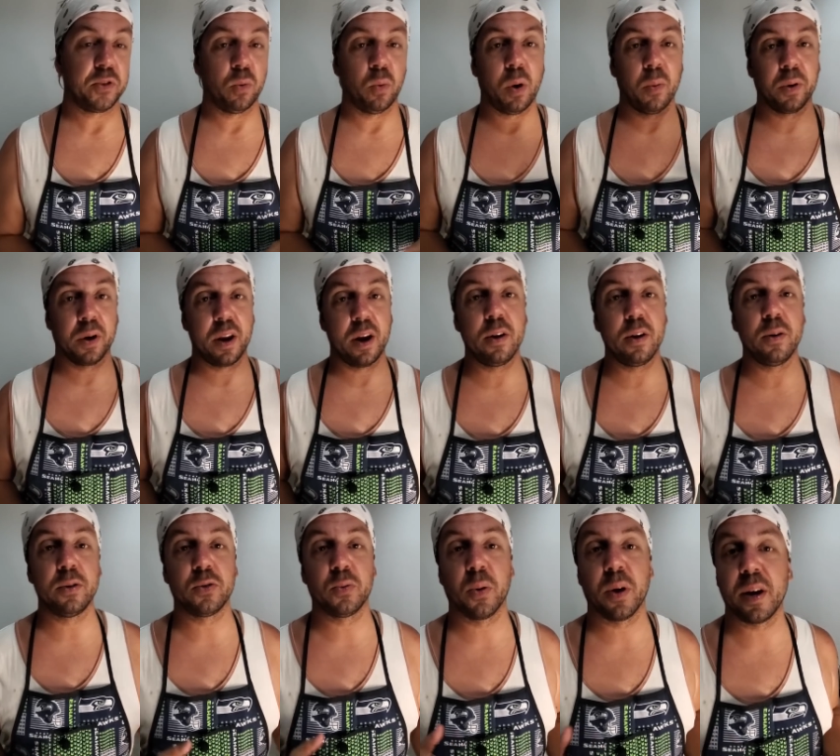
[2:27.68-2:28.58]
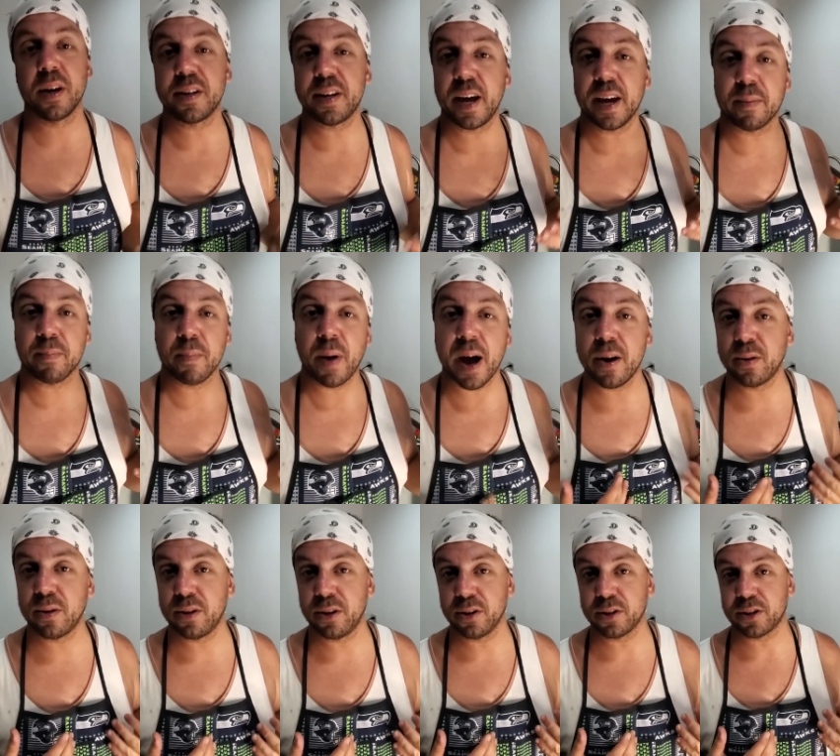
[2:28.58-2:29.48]
So what we're gonna do is we're gonna take my
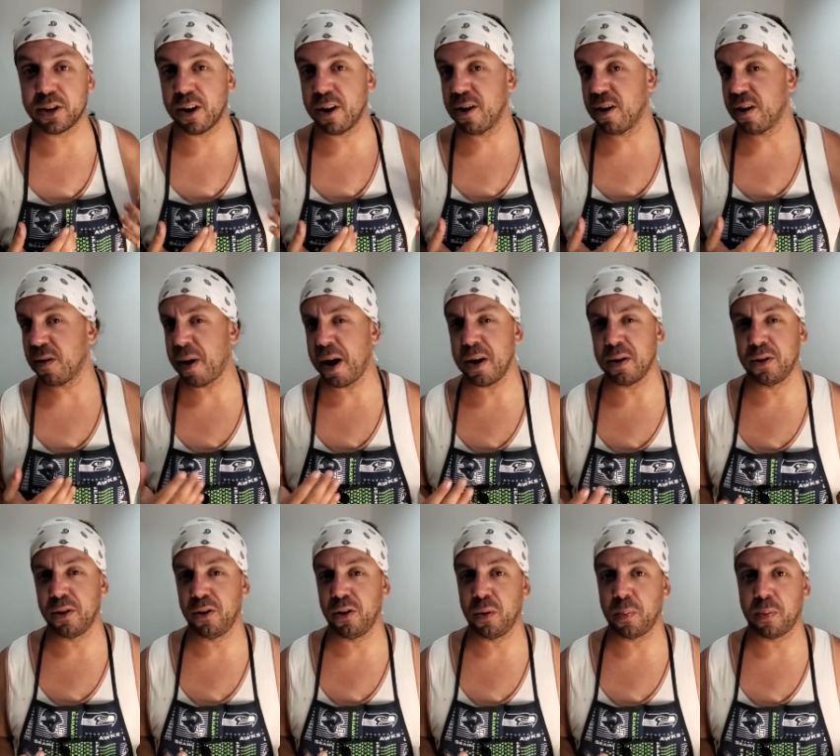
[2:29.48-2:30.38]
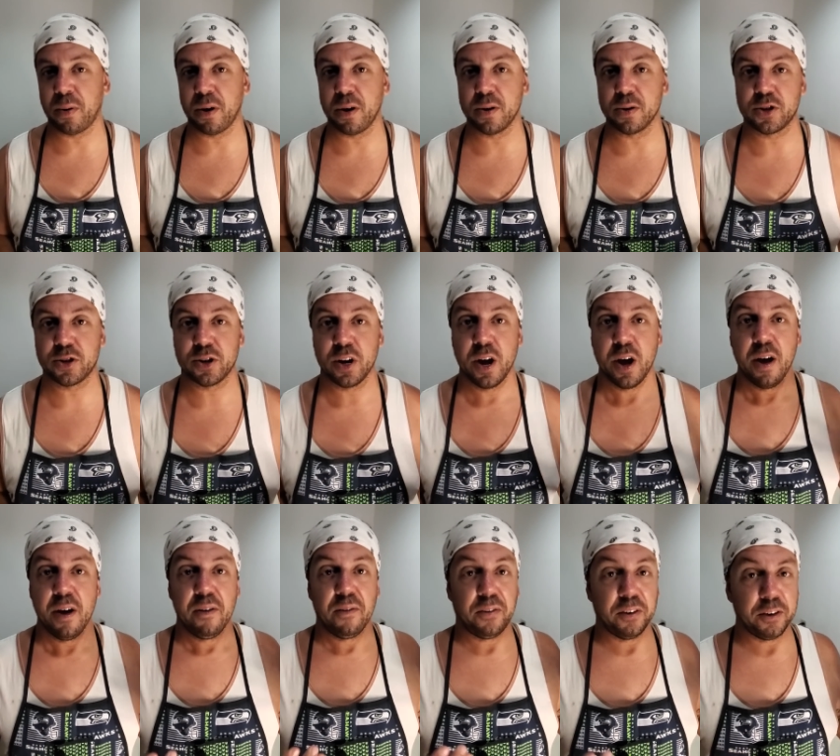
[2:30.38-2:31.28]
own little turn and my own little approach,
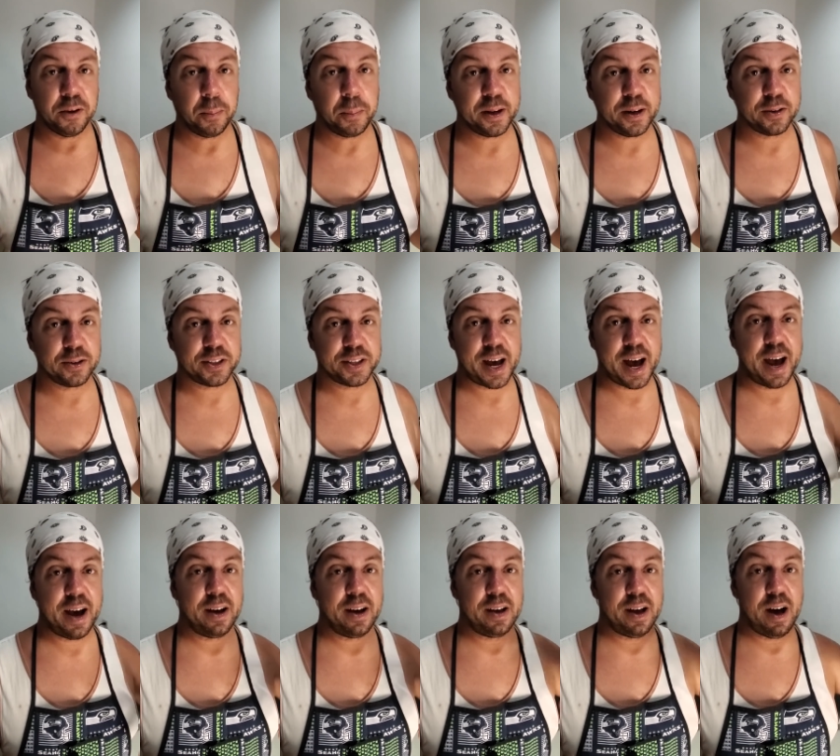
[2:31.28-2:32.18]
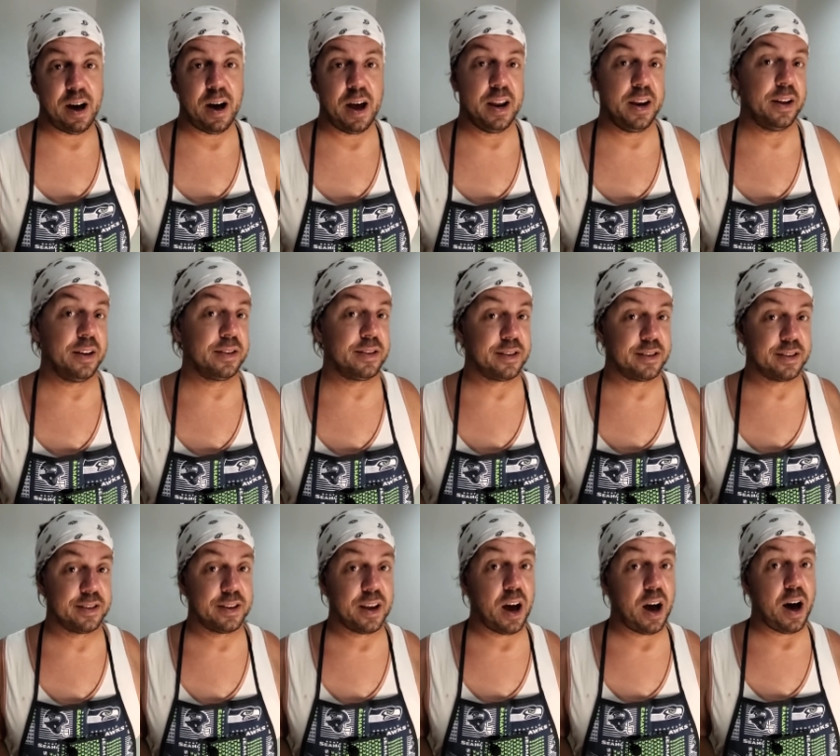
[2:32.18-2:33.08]
Filipino style, on
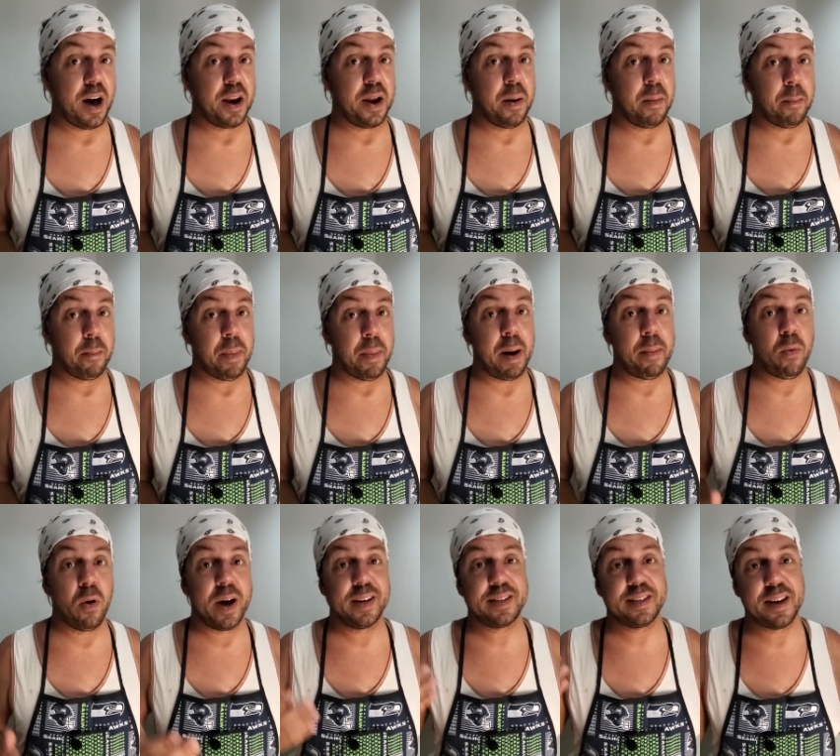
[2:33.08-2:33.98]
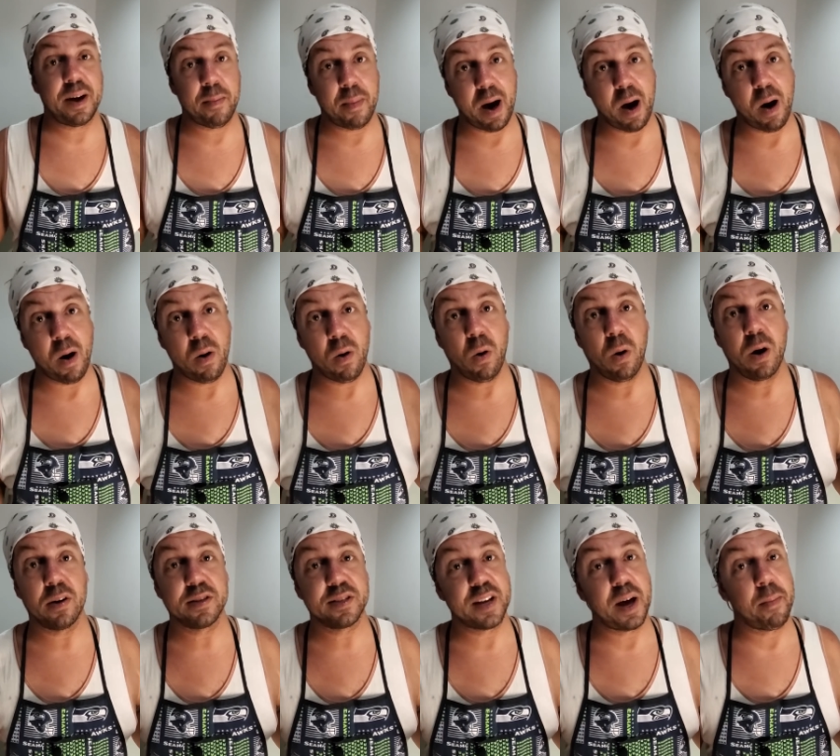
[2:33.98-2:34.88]
baboy sabaw
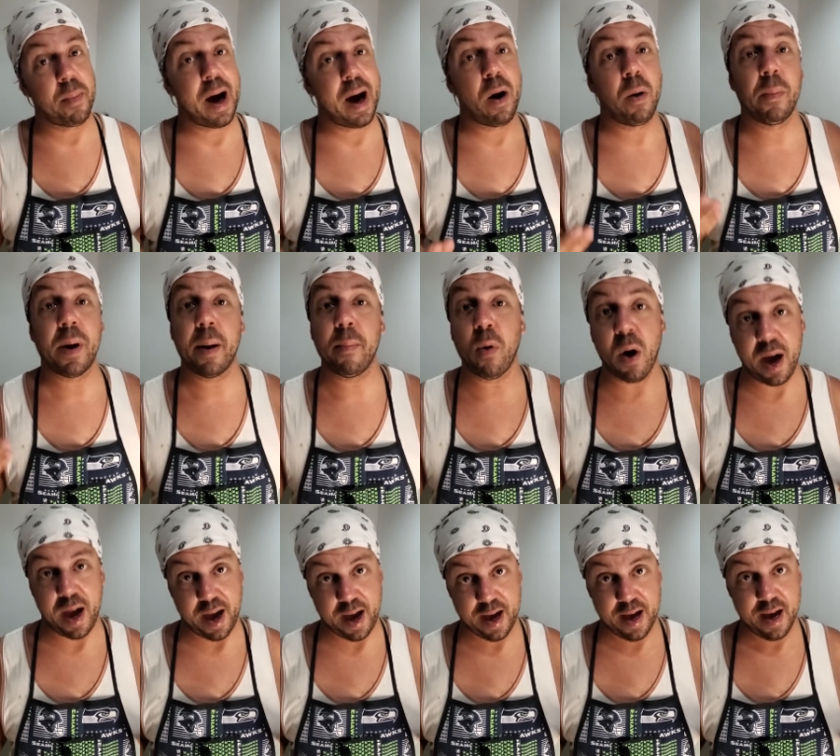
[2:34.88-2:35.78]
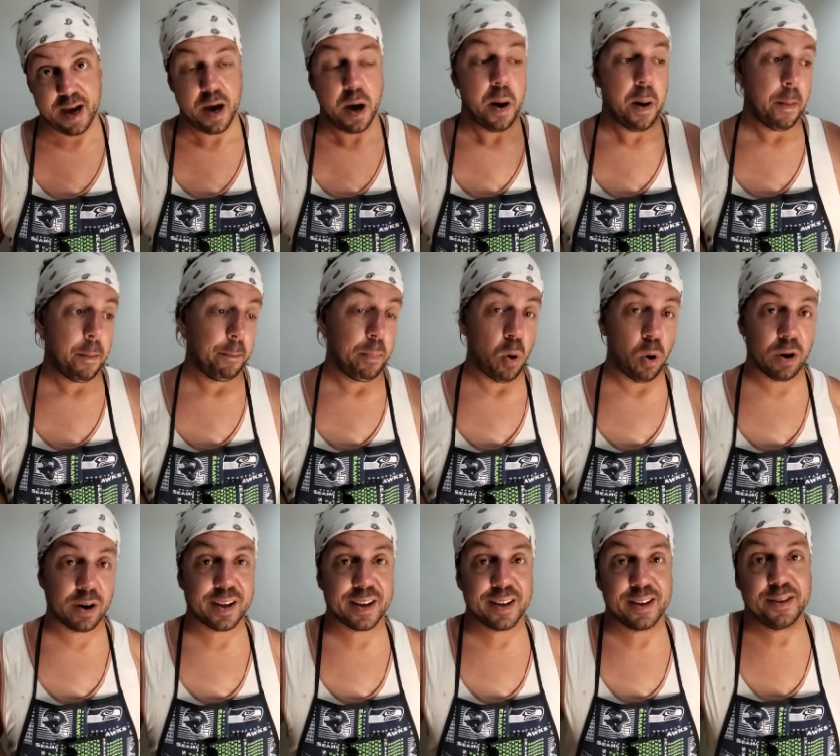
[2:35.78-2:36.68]
or sabaw baboy,
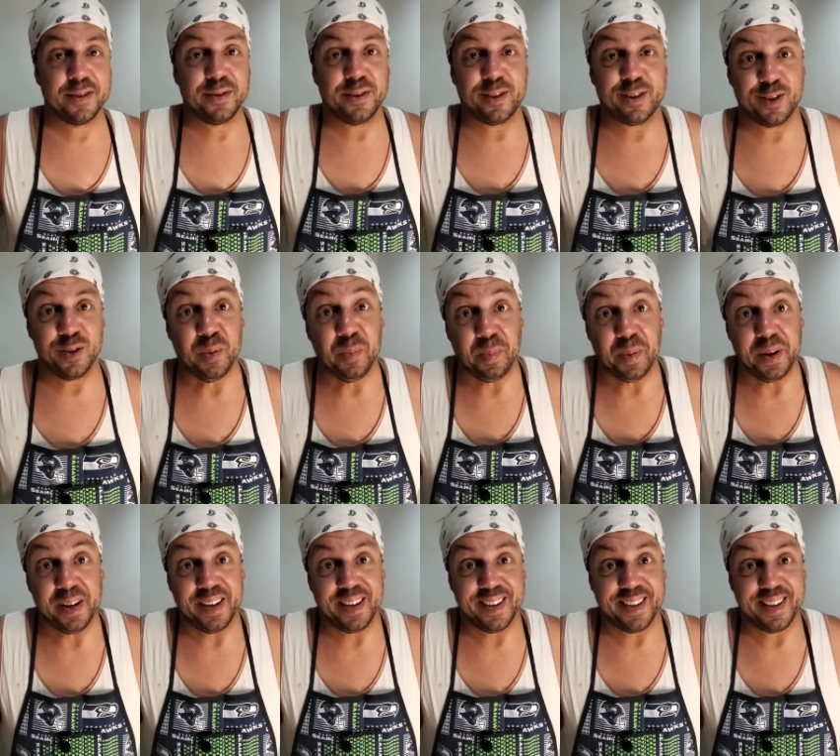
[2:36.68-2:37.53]
pork soup.